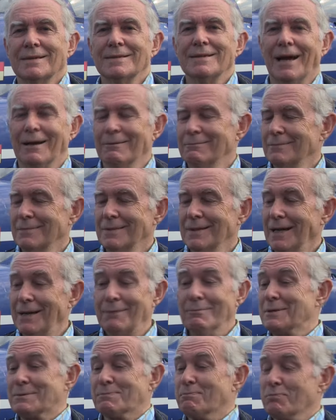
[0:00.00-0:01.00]
Yeah.
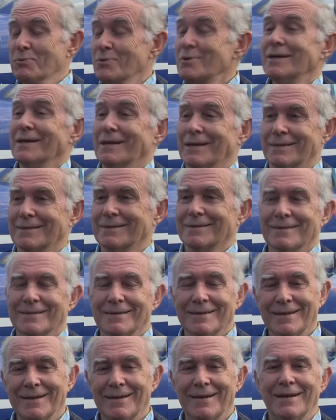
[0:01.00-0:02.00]
It was brilliant.
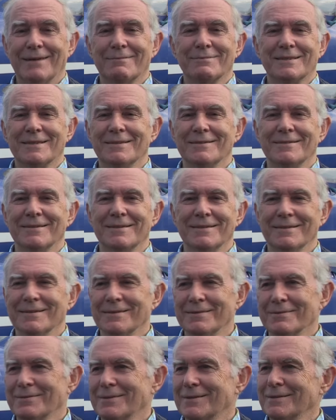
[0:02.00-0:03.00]
When
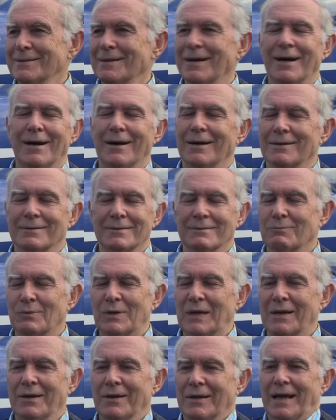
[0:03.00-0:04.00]

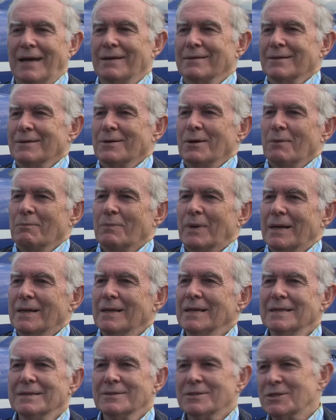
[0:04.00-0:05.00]
I got out of the cockpit,
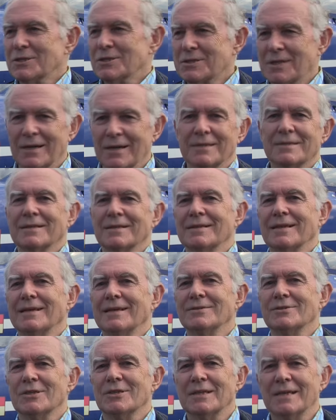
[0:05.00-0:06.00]
just starting the
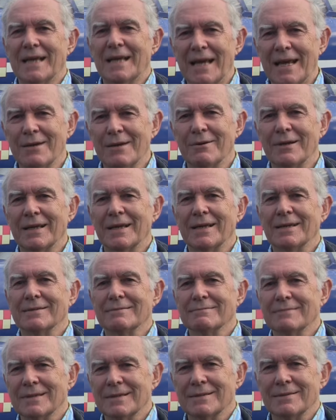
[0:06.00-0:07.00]
engine, hearing it
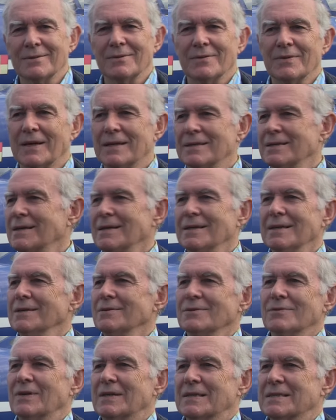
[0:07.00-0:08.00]
and all that,
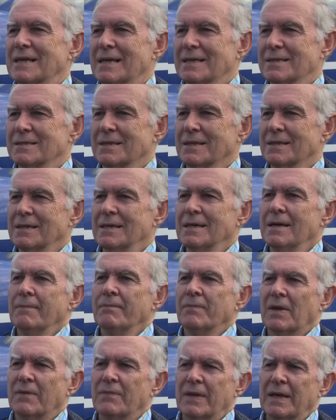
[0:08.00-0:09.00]
fantastic.
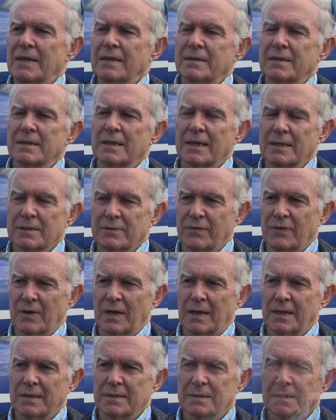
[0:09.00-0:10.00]
And then the next
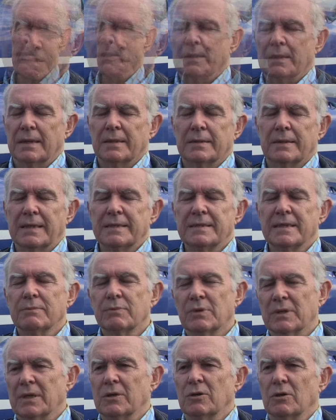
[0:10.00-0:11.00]
flight, they did
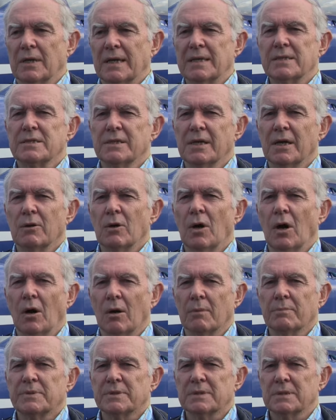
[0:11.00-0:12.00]
what they call STO
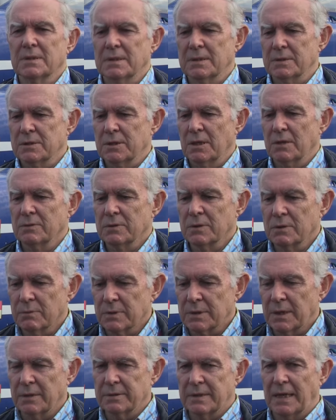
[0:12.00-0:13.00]
hops. And so you
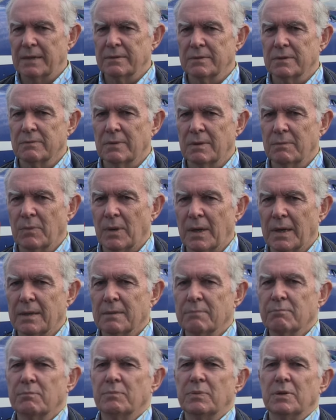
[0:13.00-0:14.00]
would go down the
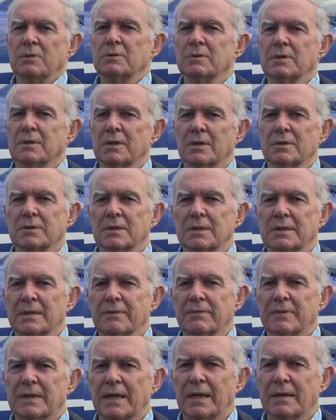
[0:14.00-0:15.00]
runway, pull the nozzle
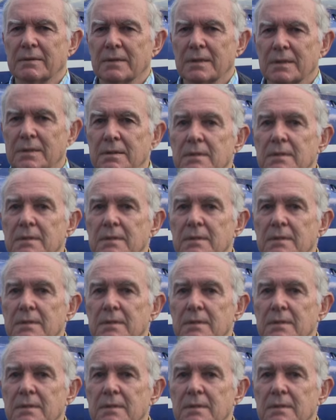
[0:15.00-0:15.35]
lever down,